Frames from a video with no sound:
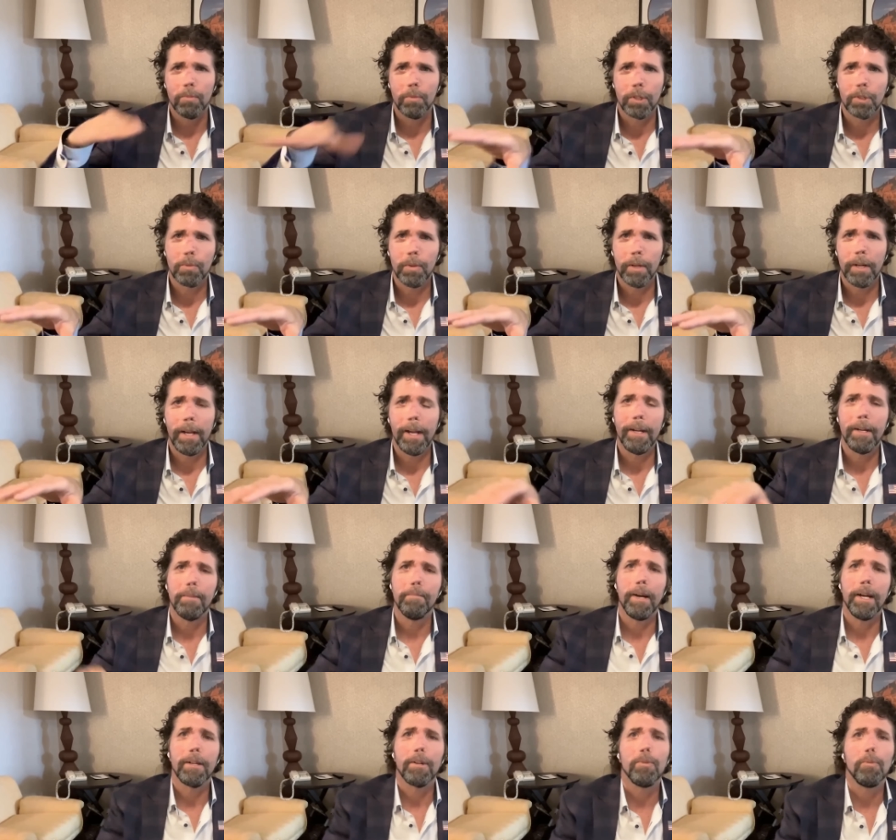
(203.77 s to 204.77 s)
which would have ended
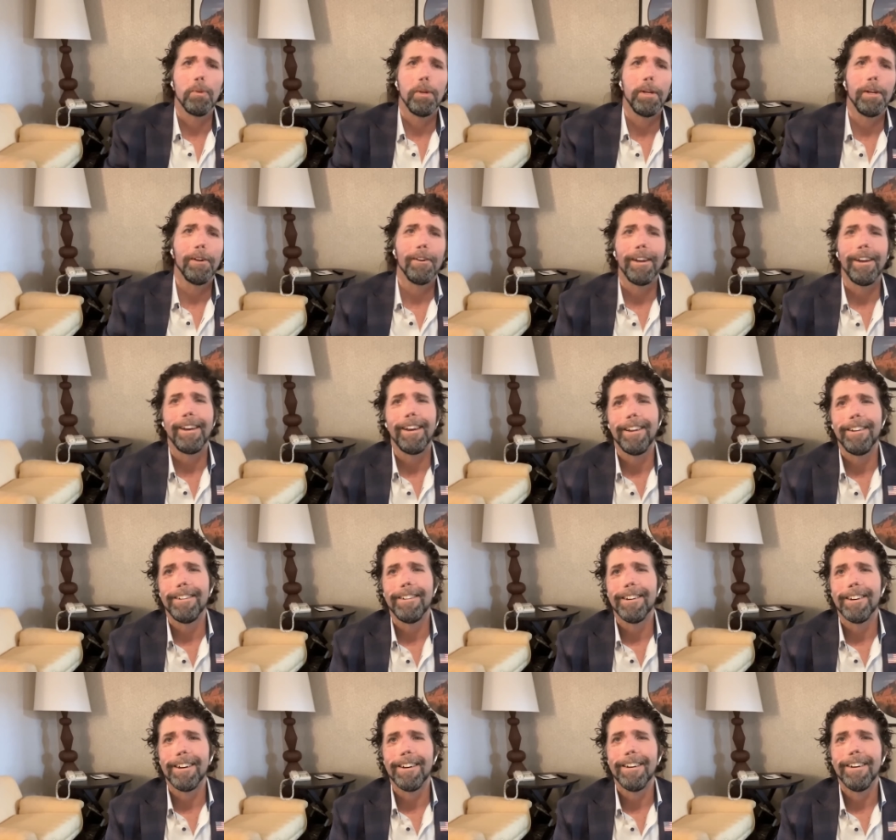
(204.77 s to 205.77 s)
my career. And
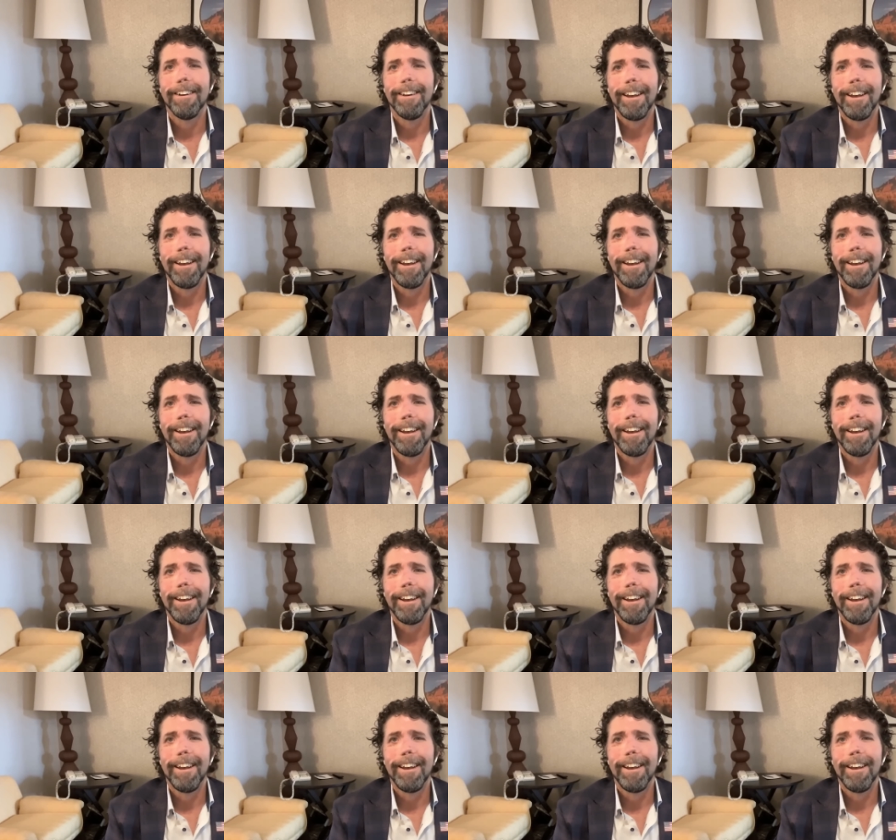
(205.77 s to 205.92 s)
uh,